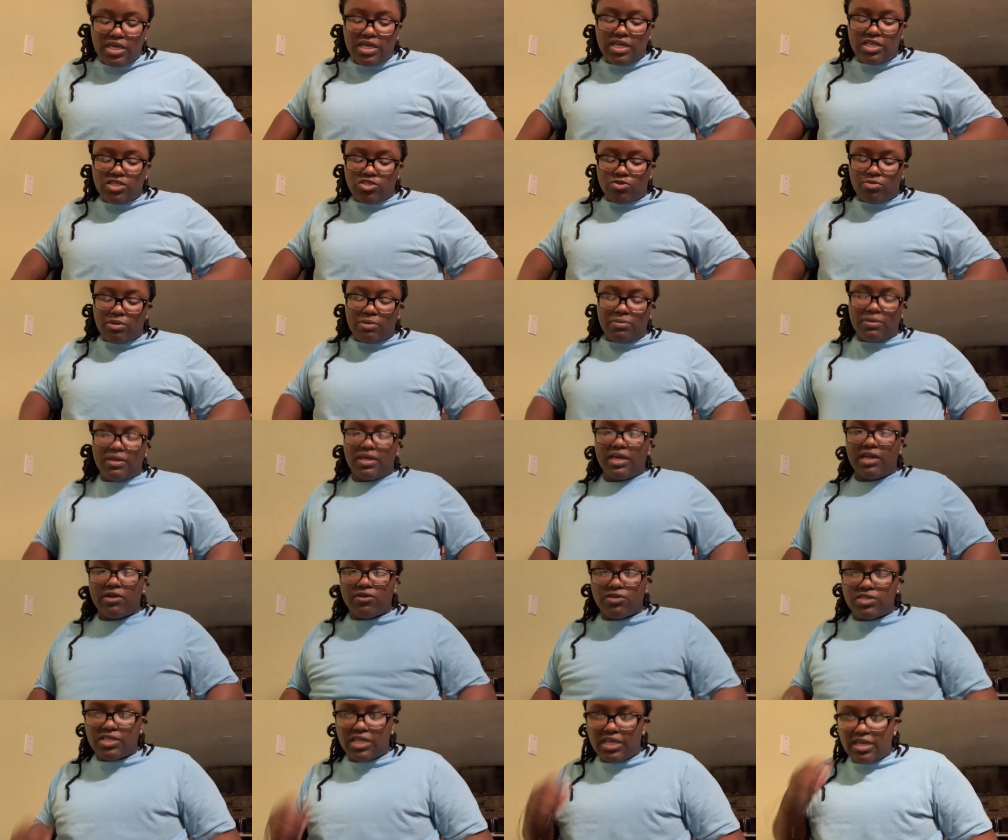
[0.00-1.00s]
and so maybe it
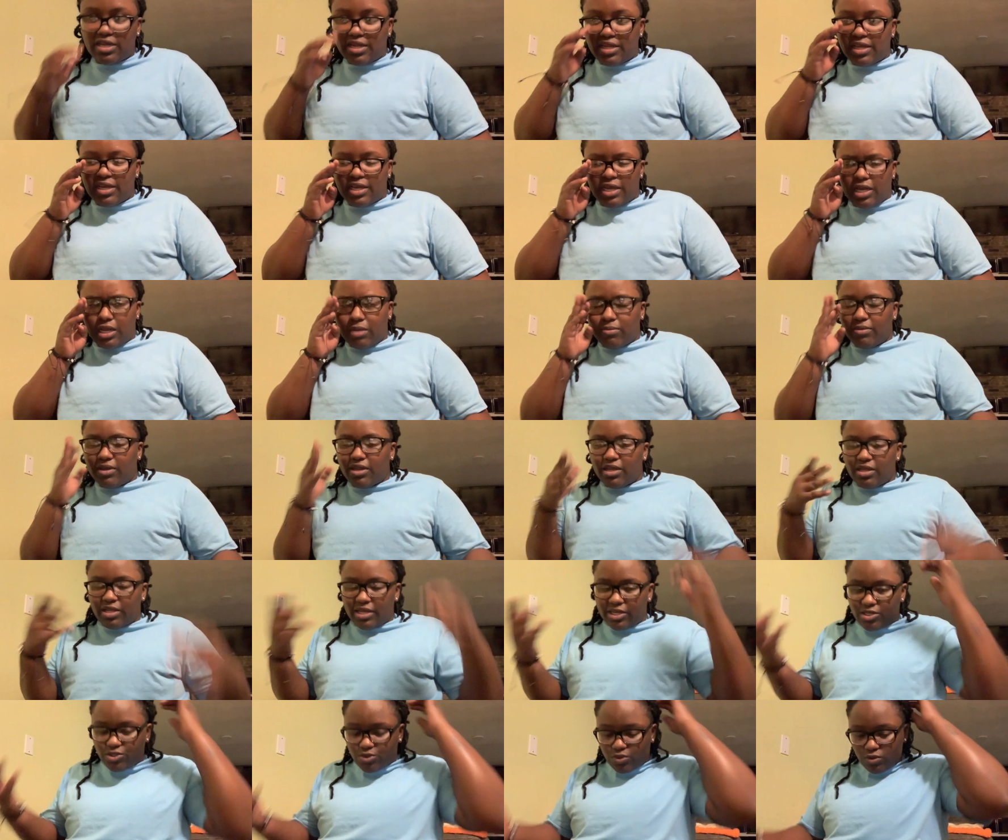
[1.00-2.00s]
irritated it and kind of made it
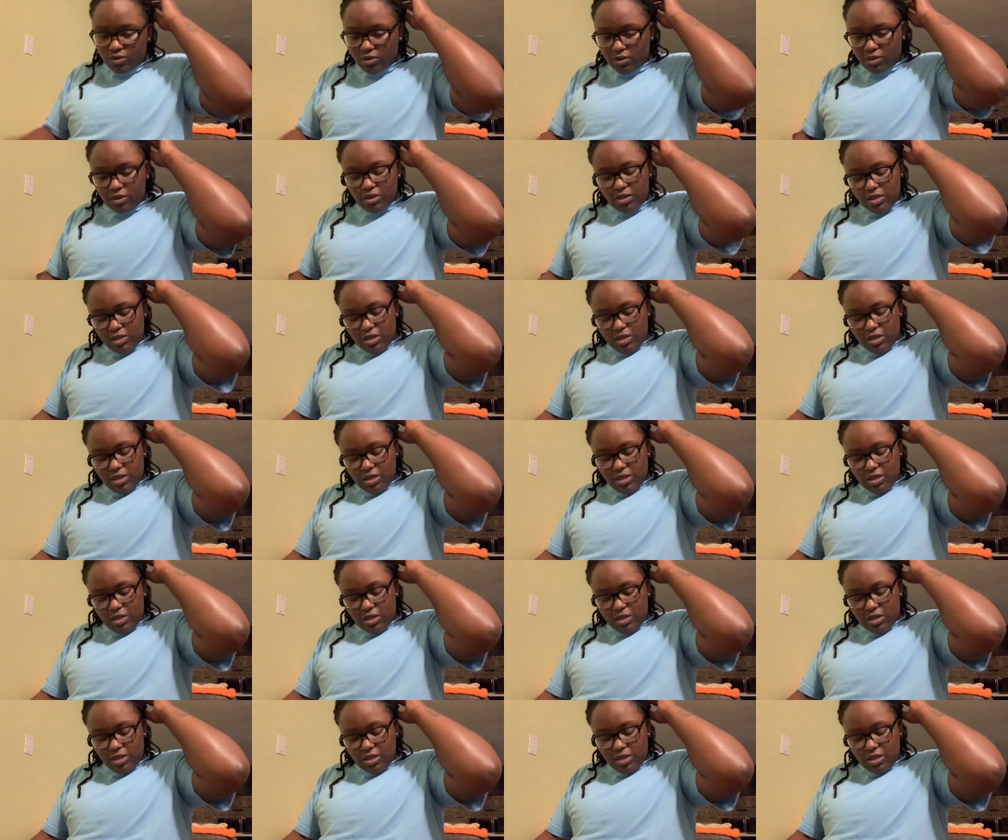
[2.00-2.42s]
like sore.